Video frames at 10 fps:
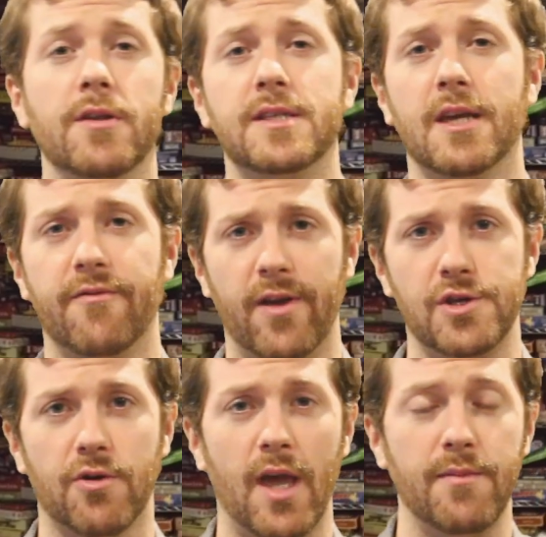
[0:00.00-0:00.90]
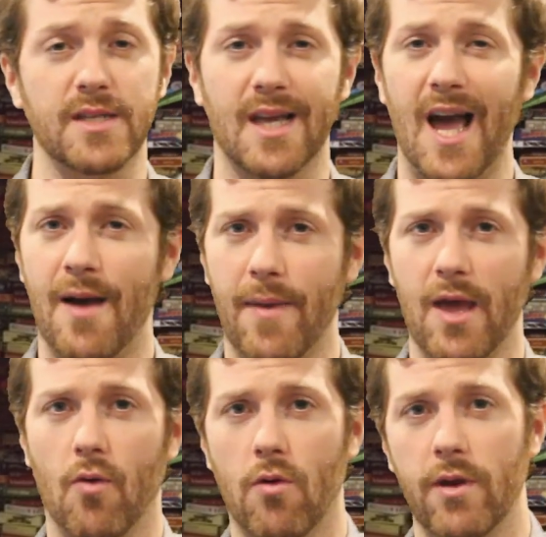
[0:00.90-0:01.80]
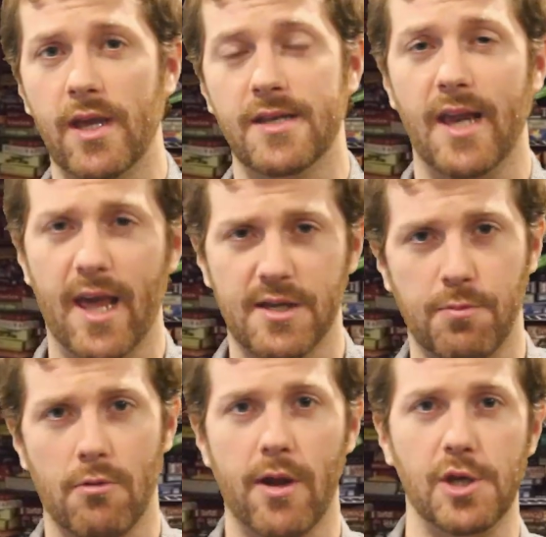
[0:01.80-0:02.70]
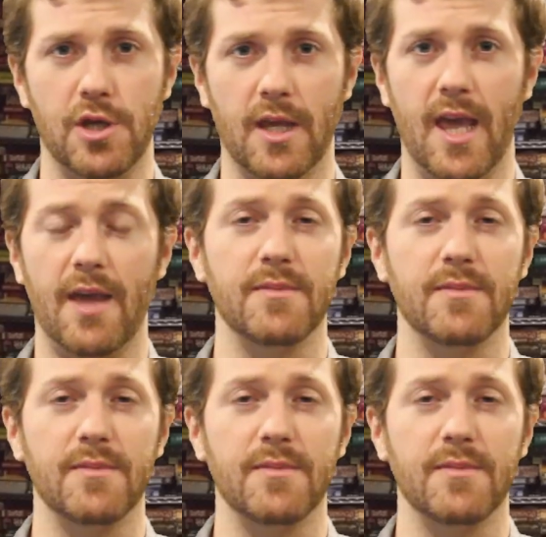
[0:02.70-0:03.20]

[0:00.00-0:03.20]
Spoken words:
the Stick adventure game is a combat-oriented exploration game